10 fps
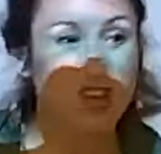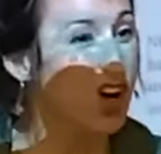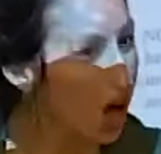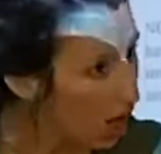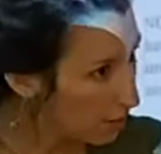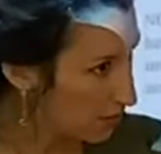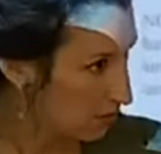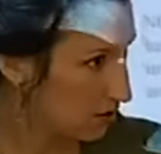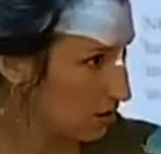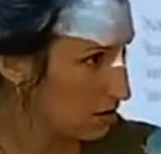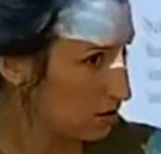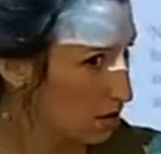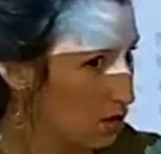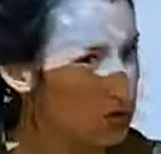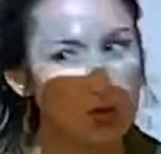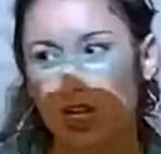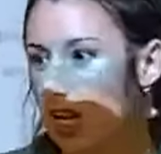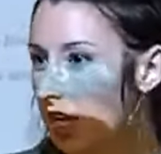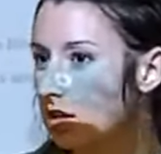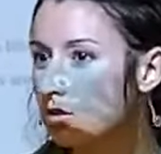They're opposite. So can
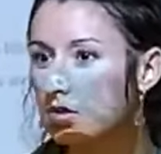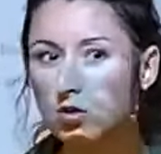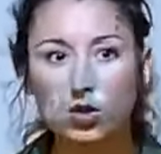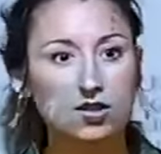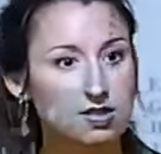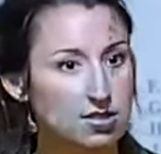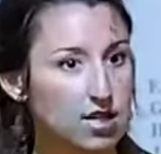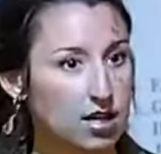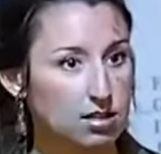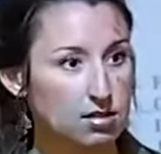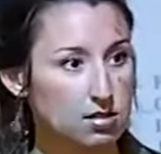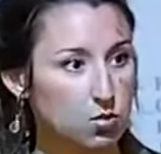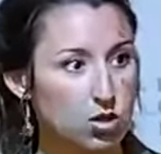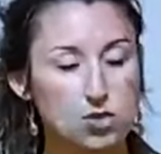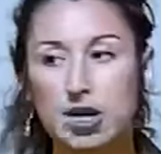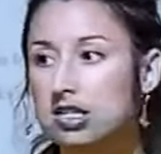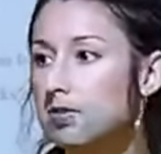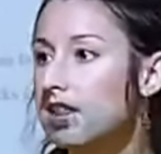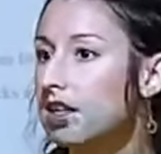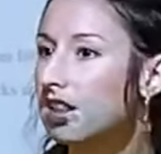I use the word since, which makes
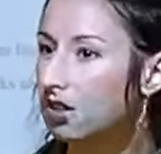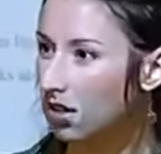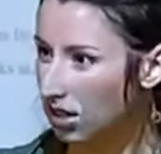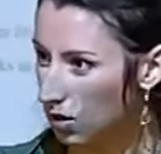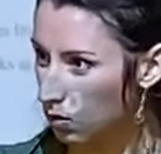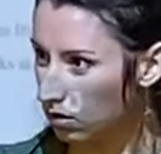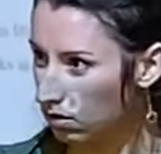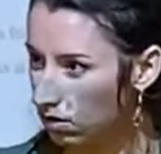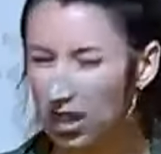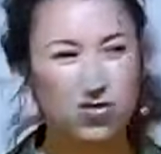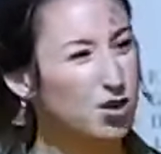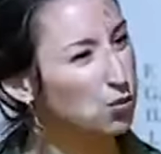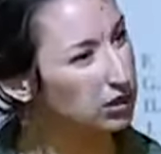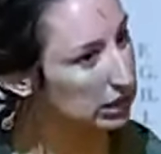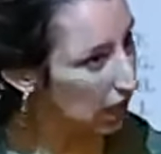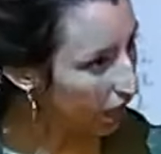me think they're equal, if they're really